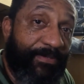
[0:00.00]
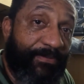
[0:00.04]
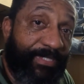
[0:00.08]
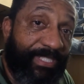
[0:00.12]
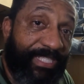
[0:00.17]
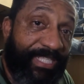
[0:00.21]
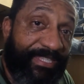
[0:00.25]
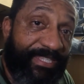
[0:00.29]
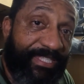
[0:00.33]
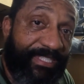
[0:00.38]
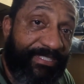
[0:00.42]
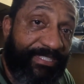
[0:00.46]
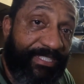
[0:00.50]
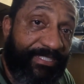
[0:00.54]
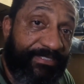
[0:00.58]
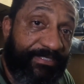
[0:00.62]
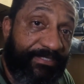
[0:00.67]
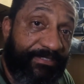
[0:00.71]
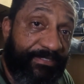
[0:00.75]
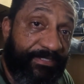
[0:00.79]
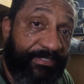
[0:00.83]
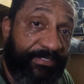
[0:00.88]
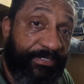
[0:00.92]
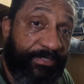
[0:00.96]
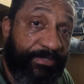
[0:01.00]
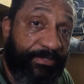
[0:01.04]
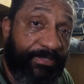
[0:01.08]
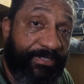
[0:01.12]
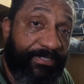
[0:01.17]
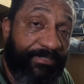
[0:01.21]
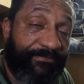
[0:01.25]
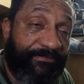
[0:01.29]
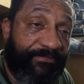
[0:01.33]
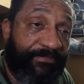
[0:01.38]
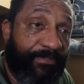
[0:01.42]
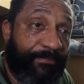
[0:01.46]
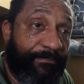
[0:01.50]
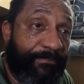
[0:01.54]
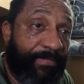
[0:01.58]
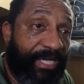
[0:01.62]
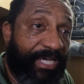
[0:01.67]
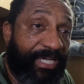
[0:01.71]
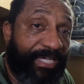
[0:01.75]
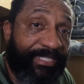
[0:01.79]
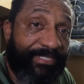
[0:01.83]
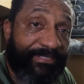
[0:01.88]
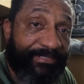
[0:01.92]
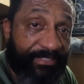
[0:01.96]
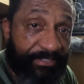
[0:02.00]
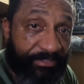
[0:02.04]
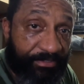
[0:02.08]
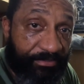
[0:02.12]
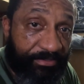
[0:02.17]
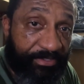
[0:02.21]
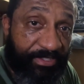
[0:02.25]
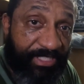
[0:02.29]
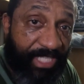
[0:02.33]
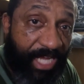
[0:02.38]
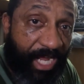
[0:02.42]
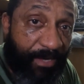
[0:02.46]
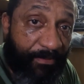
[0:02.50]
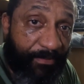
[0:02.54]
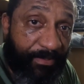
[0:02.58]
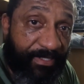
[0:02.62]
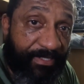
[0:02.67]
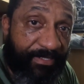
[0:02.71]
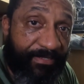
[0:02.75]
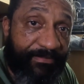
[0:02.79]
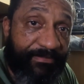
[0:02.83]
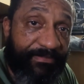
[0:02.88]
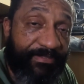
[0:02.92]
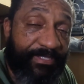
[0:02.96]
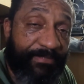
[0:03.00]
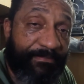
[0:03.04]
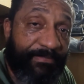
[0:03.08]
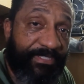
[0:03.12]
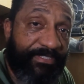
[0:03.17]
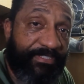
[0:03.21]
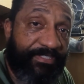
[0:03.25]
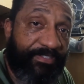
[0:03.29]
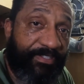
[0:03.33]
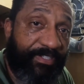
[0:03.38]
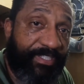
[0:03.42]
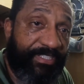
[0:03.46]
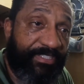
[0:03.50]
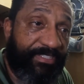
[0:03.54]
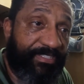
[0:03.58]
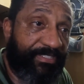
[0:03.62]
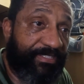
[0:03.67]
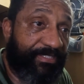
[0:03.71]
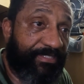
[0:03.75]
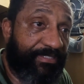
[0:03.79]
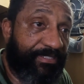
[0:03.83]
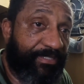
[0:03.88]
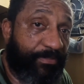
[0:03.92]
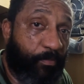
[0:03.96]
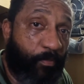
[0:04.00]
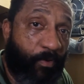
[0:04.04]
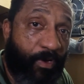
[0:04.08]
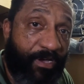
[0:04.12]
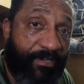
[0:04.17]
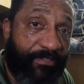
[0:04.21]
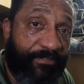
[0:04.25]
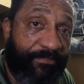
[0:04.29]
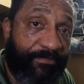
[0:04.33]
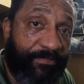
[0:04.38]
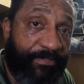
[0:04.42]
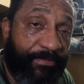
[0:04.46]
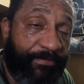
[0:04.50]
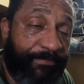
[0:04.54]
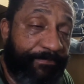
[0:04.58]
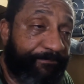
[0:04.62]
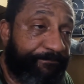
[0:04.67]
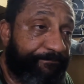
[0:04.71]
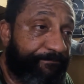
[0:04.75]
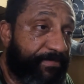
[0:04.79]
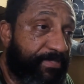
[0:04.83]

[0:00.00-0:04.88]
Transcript: Well, I think that's going to do it for my little shower demonstration and walkthrough.